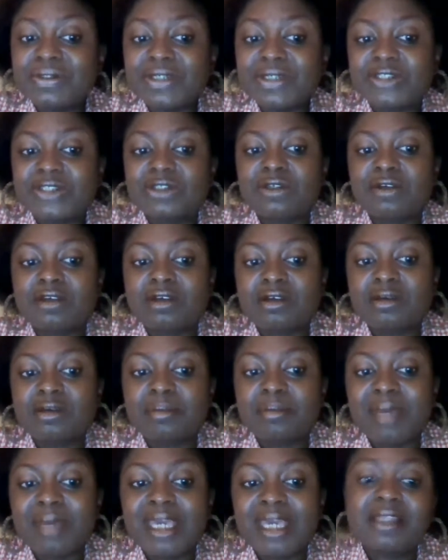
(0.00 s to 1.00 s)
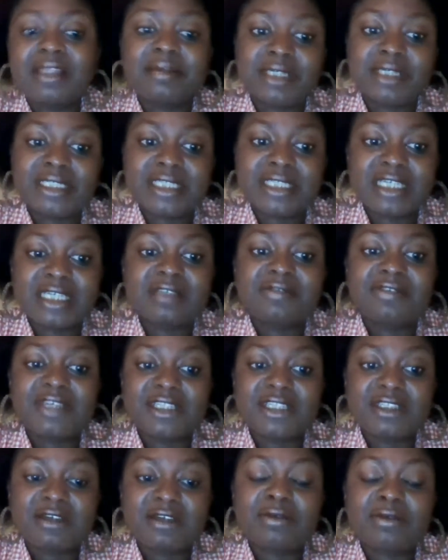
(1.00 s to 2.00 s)
is to make the business
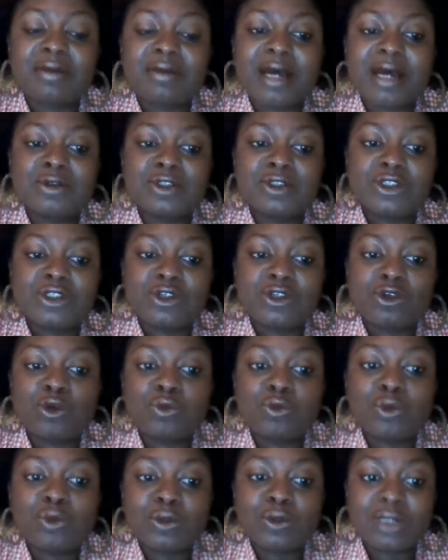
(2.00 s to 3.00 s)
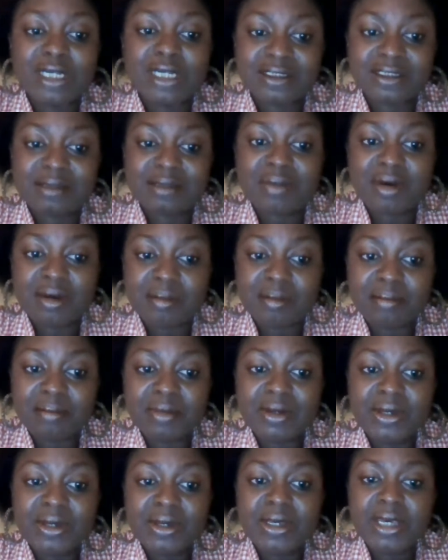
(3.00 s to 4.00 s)
fit around your role as a
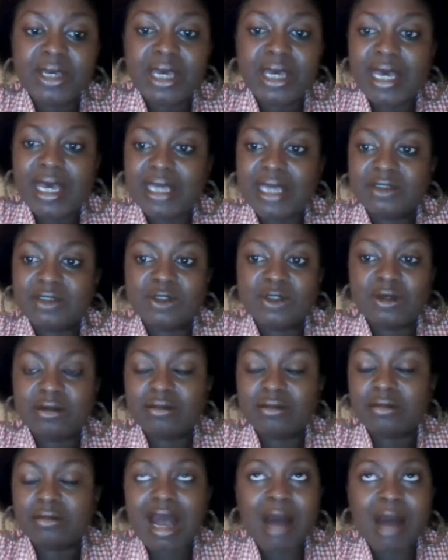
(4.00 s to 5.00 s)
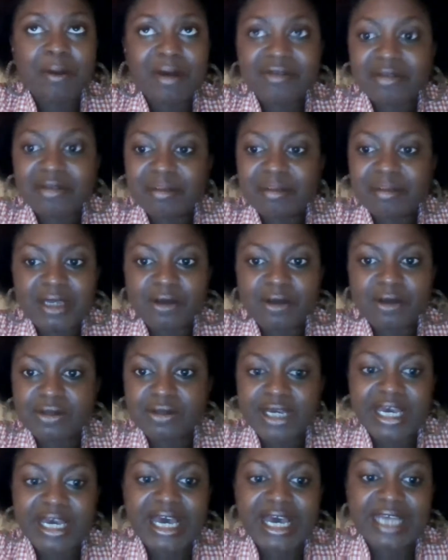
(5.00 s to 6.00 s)
mom, and however many
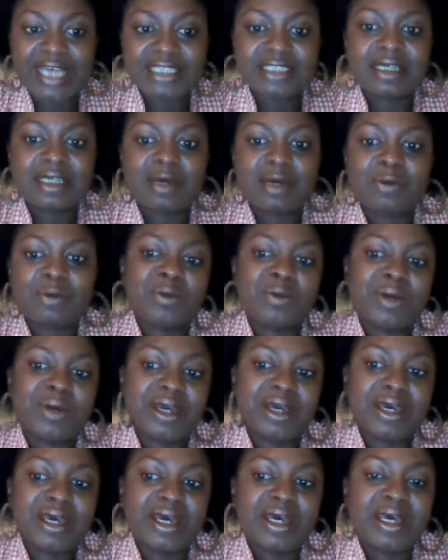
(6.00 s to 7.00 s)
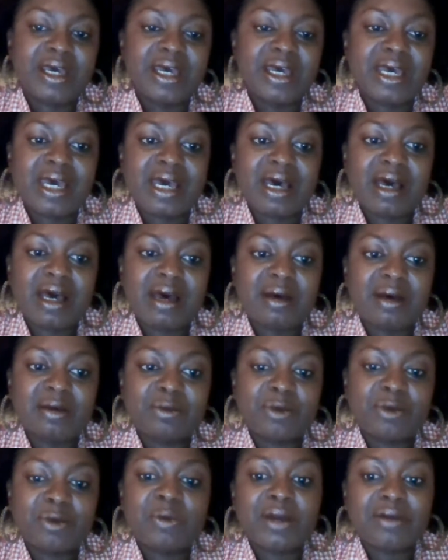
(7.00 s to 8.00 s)
other hats that we wear
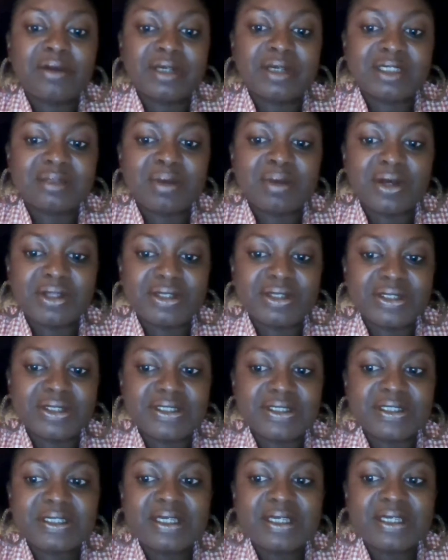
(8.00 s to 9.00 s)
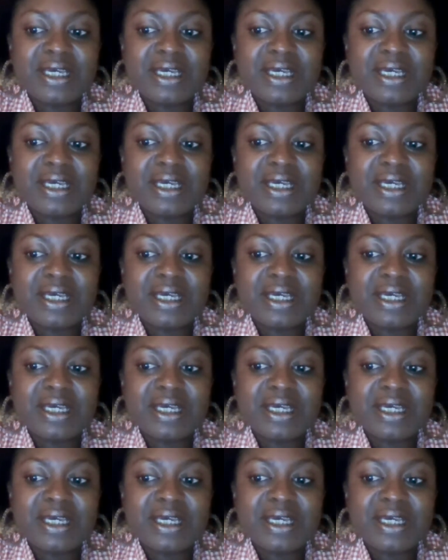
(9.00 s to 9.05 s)
as mothers.